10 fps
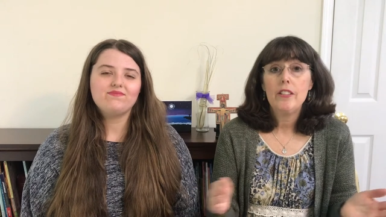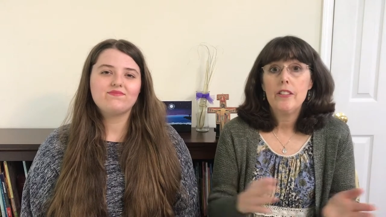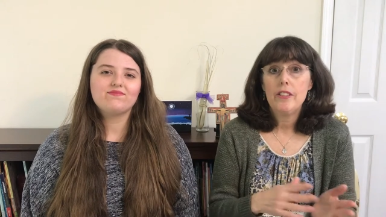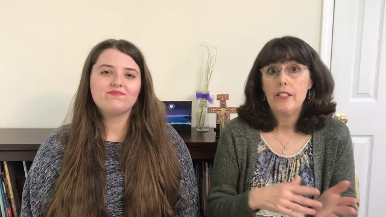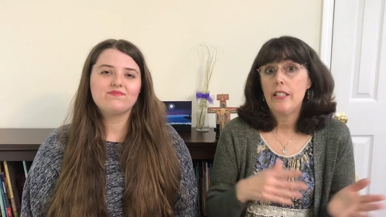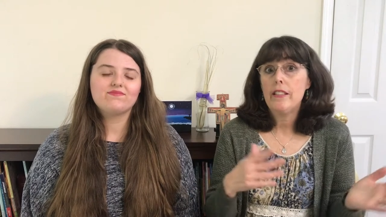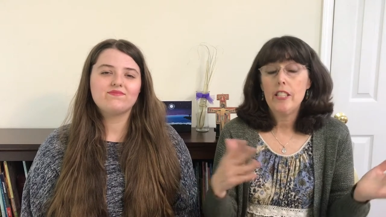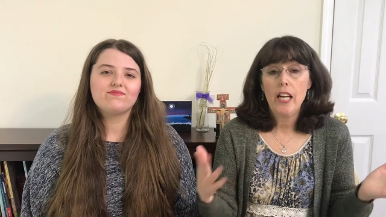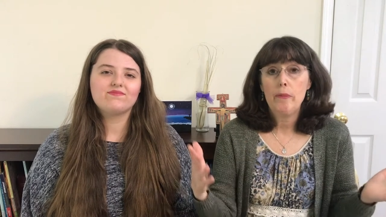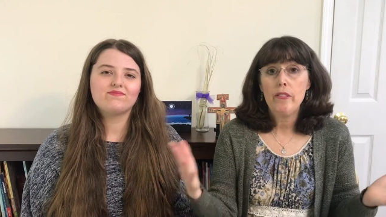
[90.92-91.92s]
Speaker 1: during the
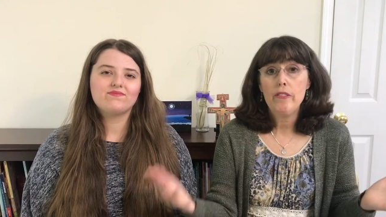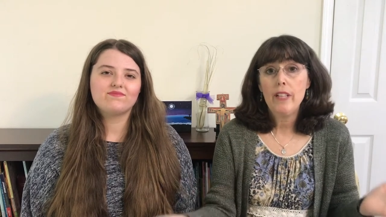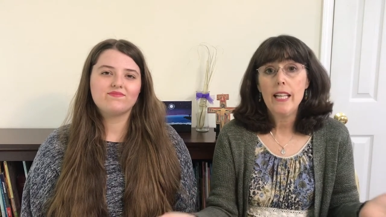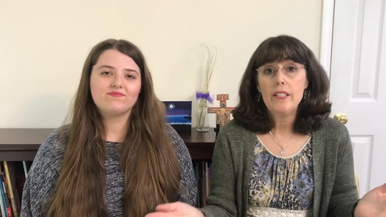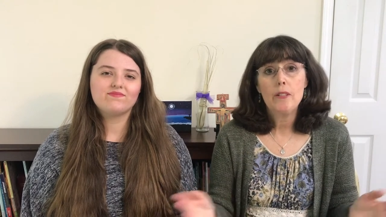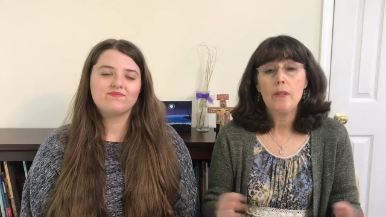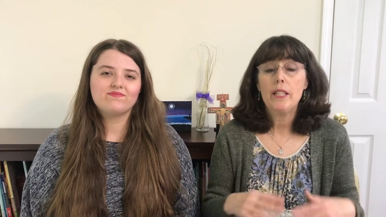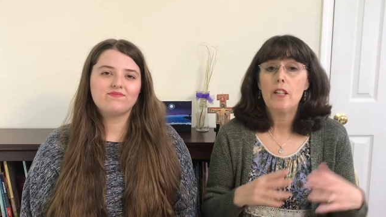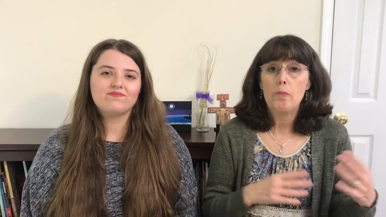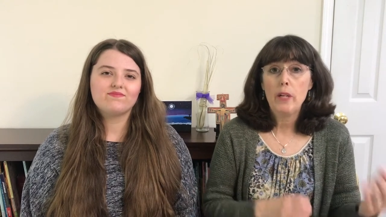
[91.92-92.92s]
time of Lent. We
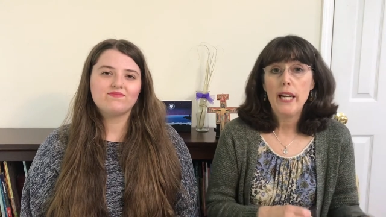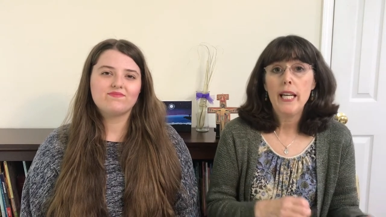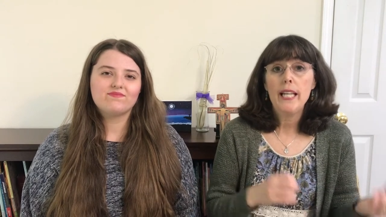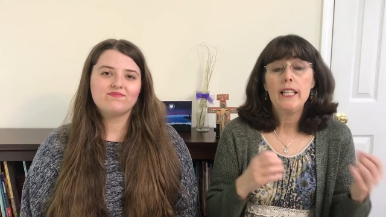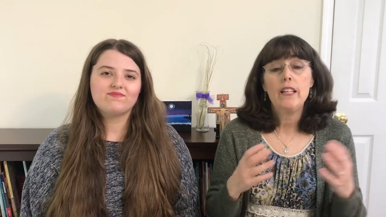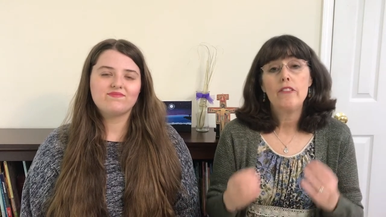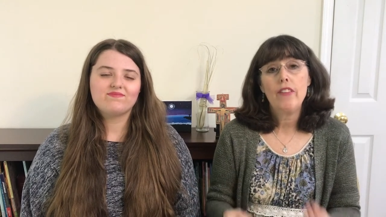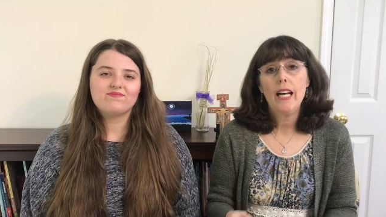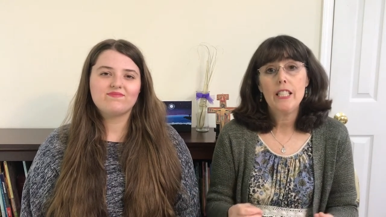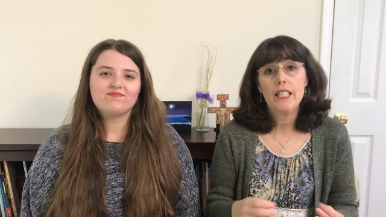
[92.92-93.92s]
are praying and
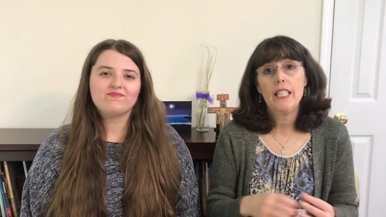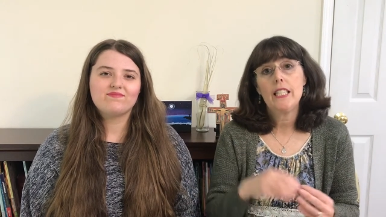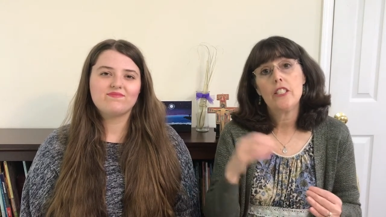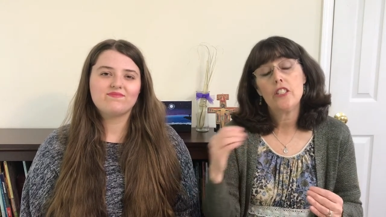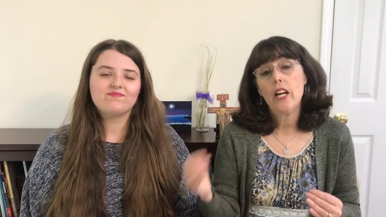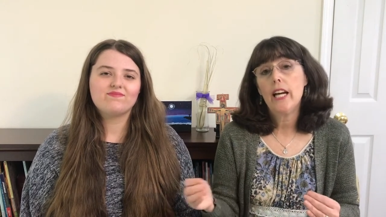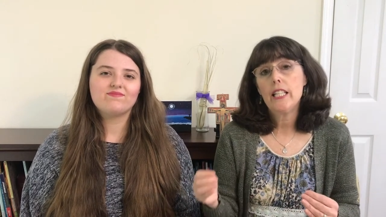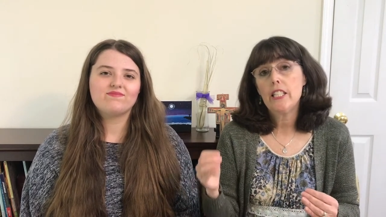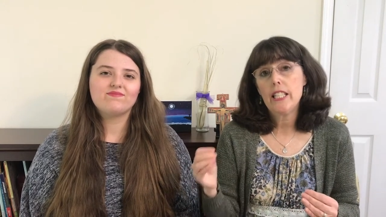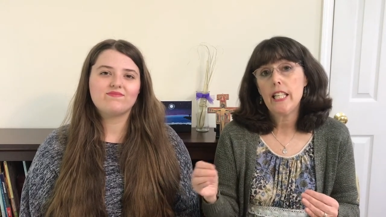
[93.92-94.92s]
fasting and
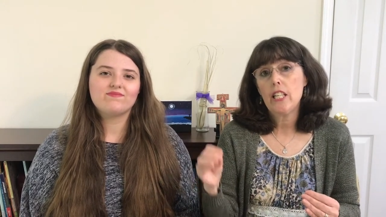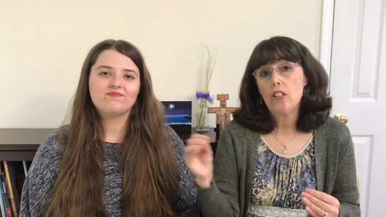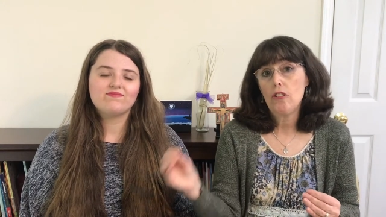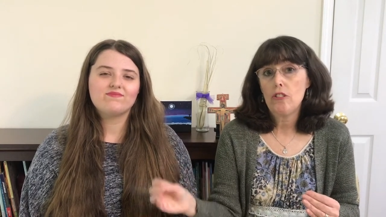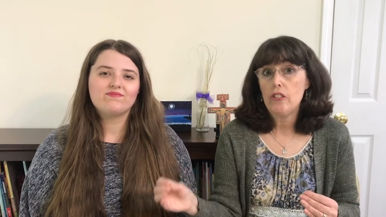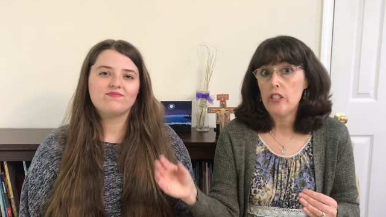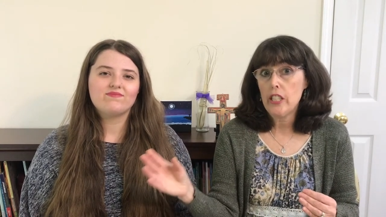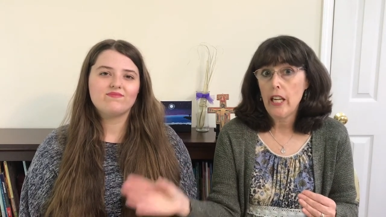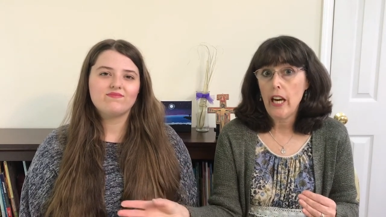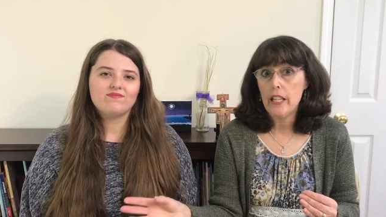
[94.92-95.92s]
trying to get
Speaker 2: closer to
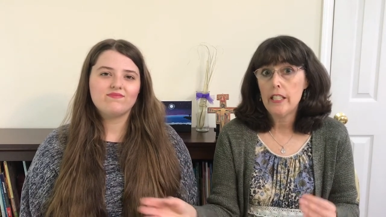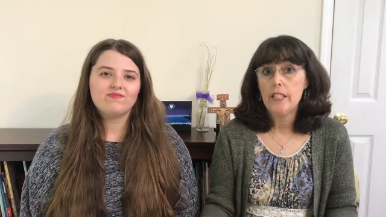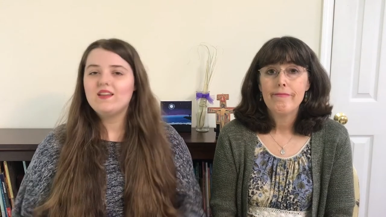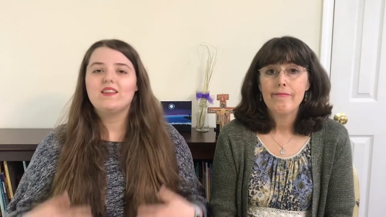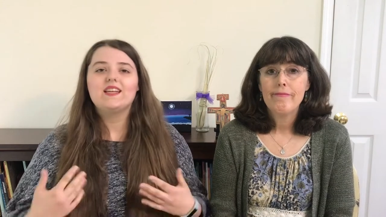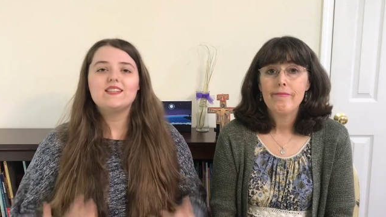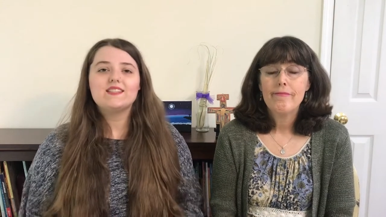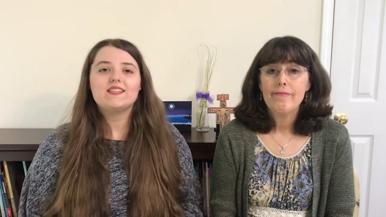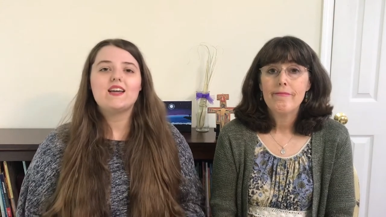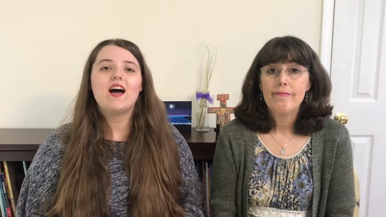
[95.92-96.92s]
God. Lent is
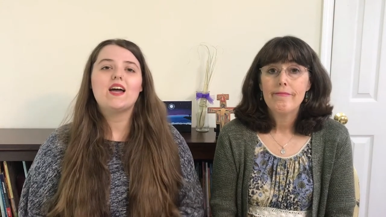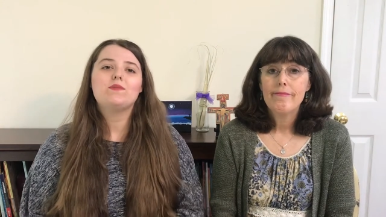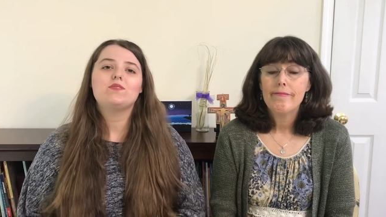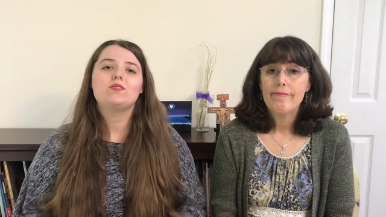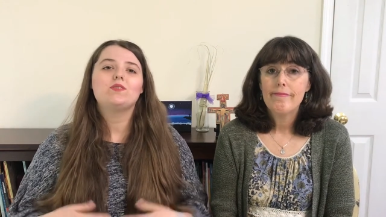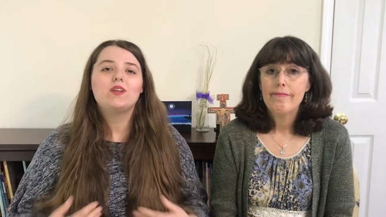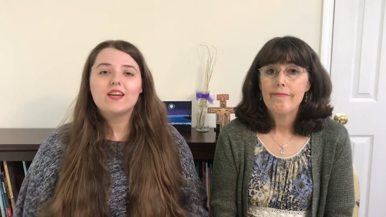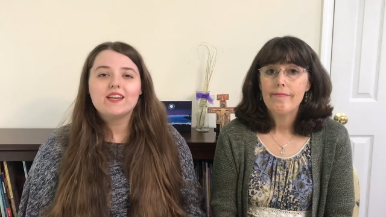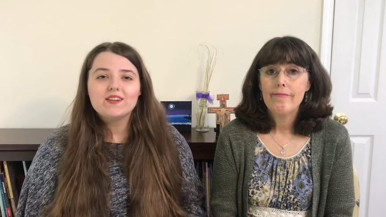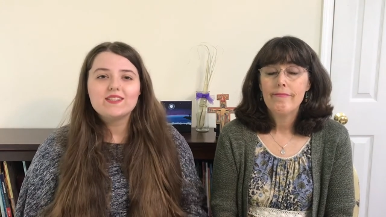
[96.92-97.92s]
a time to look
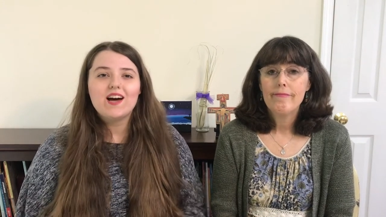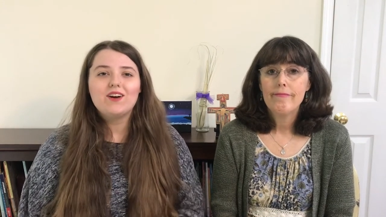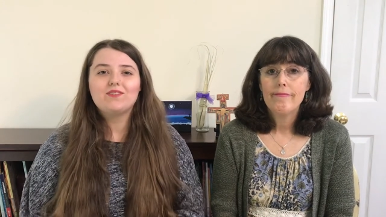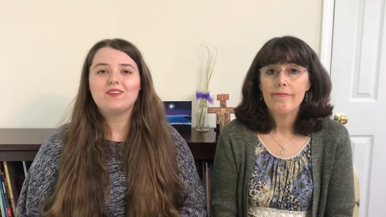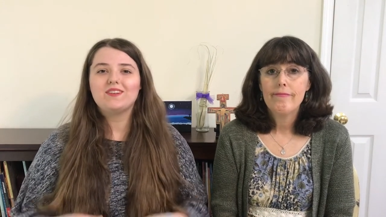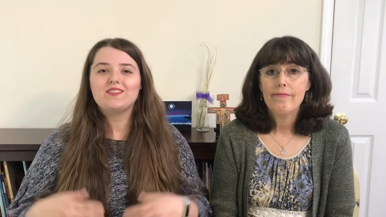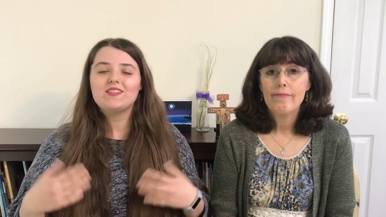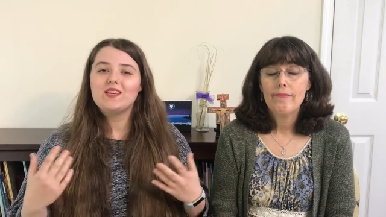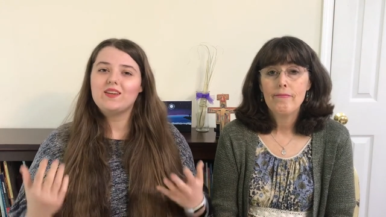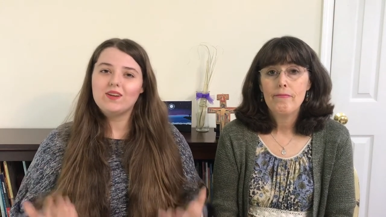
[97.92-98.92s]
at yourself and
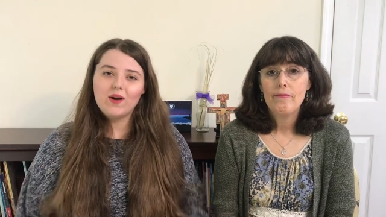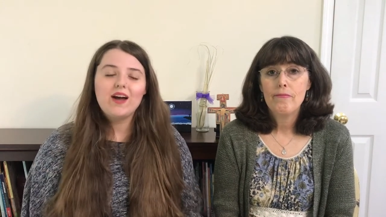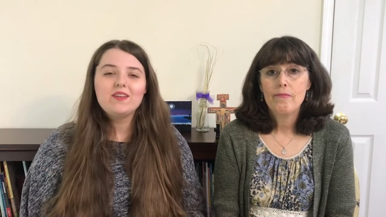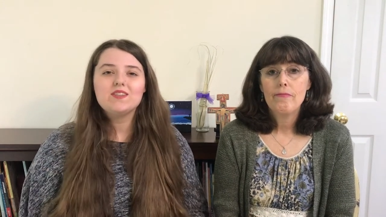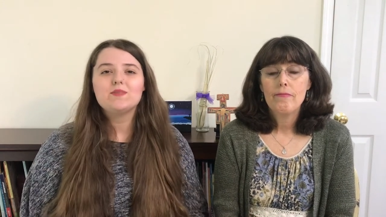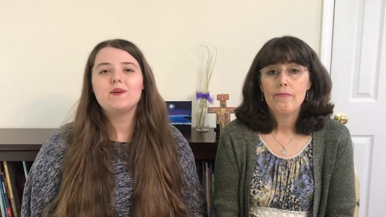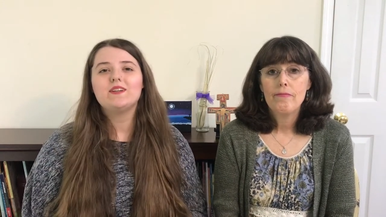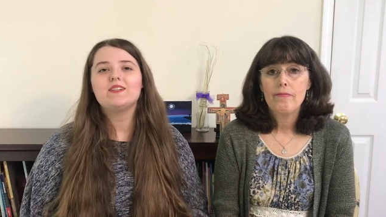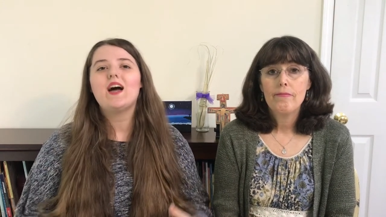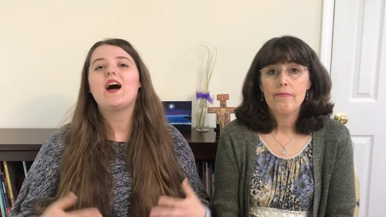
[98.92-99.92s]
see, you know, how do you spend
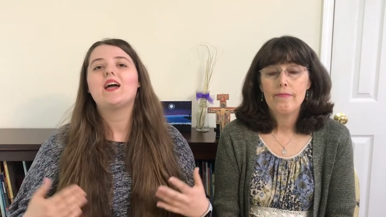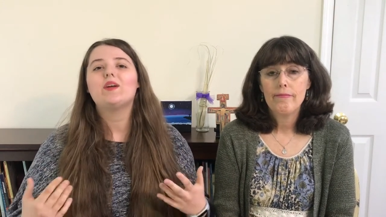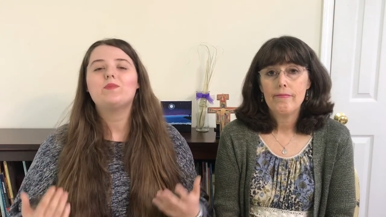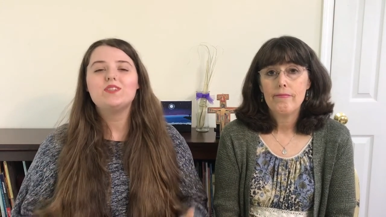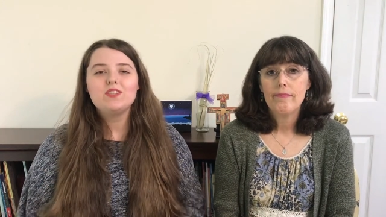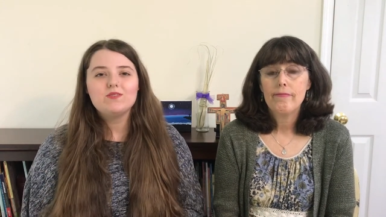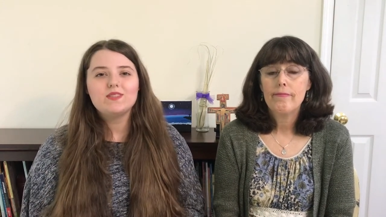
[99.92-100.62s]
your time? What do you